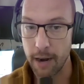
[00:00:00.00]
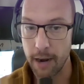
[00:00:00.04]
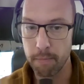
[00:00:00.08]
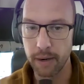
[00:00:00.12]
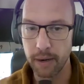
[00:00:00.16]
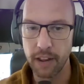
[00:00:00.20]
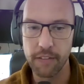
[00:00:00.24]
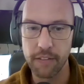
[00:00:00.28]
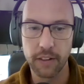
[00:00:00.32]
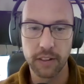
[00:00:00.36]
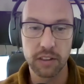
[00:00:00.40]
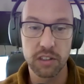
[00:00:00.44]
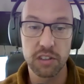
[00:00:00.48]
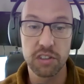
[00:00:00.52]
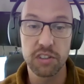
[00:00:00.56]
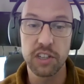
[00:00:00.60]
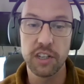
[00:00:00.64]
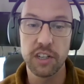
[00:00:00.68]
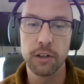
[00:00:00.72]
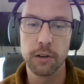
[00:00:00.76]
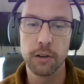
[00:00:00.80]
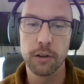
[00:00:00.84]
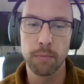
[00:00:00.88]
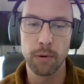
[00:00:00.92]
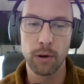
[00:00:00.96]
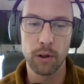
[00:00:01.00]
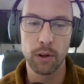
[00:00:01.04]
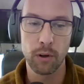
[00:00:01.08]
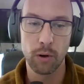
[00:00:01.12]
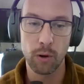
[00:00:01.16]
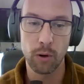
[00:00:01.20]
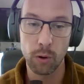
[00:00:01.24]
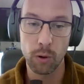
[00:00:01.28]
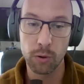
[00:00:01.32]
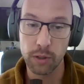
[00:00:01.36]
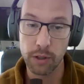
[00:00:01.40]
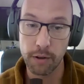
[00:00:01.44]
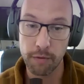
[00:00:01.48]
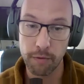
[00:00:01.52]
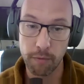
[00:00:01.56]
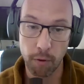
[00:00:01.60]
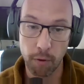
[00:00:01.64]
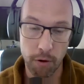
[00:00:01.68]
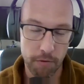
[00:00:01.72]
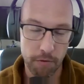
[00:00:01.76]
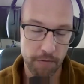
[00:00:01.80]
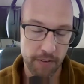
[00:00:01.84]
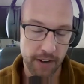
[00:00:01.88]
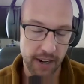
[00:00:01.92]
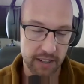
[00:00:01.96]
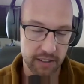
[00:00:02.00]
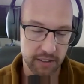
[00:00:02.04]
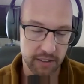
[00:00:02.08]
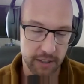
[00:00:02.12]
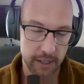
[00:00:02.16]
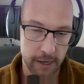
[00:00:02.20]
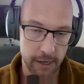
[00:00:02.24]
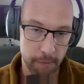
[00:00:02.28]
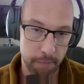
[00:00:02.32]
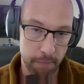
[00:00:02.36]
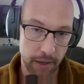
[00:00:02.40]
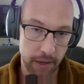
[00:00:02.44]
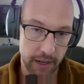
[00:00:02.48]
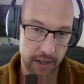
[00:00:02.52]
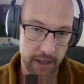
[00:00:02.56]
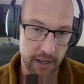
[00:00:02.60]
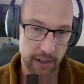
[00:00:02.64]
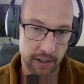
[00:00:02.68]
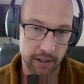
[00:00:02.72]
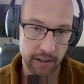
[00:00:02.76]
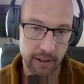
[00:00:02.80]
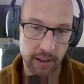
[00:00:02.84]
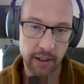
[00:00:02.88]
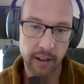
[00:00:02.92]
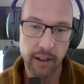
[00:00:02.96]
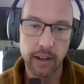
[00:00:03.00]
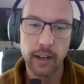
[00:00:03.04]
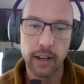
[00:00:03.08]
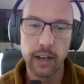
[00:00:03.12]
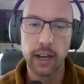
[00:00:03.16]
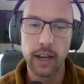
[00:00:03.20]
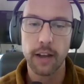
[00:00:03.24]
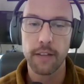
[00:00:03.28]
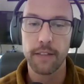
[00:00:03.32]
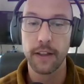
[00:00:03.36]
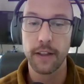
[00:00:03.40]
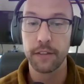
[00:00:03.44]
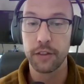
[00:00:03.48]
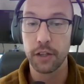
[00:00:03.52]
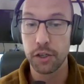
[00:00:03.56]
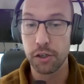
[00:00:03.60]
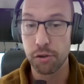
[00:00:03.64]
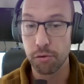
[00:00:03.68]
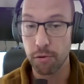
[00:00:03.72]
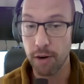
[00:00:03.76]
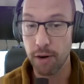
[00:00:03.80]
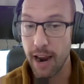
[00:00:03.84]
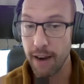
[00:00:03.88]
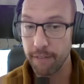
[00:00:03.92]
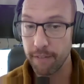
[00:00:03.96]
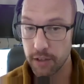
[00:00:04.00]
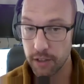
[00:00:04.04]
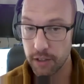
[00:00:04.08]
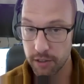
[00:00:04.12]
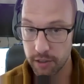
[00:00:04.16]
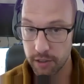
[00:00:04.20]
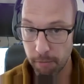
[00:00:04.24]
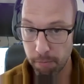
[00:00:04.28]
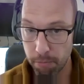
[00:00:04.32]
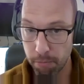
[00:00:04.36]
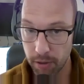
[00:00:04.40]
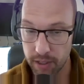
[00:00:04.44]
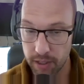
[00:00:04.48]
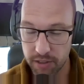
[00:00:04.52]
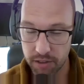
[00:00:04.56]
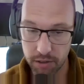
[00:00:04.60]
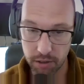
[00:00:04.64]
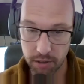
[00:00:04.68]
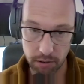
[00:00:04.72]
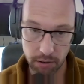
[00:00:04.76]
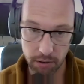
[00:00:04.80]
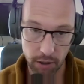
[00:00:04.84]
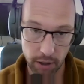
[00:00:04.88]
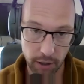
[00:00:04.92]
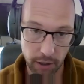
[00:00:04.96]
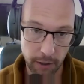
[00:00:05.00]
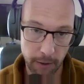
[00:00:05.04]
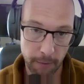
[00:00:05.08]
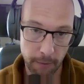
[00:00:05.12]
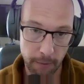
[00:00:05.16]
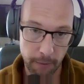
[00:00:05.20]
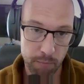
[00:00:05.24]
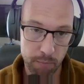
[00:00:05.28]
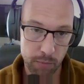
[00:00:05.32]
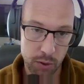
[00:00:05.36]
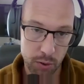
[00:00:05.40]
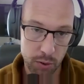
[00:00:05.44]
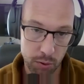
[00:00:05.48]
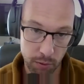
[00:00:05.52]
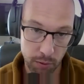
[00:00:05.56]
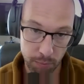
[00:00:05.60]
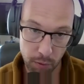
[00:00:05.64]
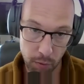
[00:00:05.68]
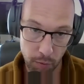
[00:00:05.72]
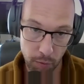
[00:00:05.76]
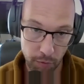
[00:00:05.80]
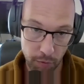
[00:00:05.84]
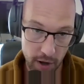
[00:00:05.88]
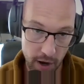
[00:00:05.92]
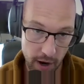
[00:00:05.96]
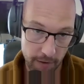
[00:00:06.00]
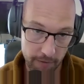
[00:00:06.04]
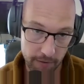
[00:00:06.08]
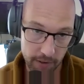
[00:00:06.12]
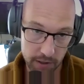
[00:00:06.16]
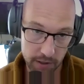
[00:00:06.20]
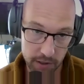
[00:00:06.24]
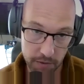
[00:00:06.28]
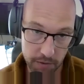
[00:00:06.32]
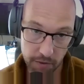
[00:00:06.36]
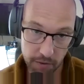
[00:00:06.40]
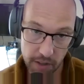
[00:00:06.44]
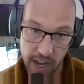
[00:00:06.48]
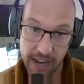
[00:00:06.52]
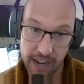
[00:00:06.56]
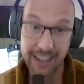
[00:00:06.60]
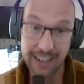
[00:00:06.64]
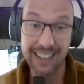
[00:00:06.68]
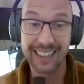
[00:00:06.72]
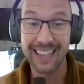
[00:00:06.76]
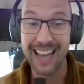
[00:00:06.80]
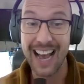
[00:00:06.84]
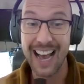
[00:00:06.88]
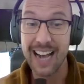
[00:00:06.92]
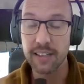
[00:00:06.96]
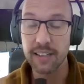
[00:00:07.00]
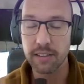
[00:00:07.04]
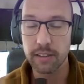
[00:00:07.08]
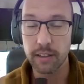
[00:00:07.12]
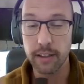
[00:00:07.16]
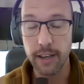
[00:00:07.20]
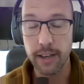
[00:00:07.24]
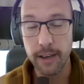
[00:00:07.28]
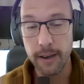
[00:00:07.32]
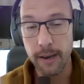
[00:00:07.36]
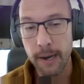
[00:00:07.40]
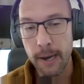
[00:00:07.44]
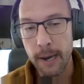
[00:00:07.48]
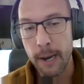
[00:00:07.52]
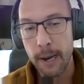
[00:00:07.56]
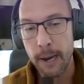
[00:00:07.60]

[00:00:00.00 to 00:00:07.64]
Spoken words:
But I think the Senior Bowl only fortifies the opinion that the draft is the place to look to improve the offensive line. Lastly,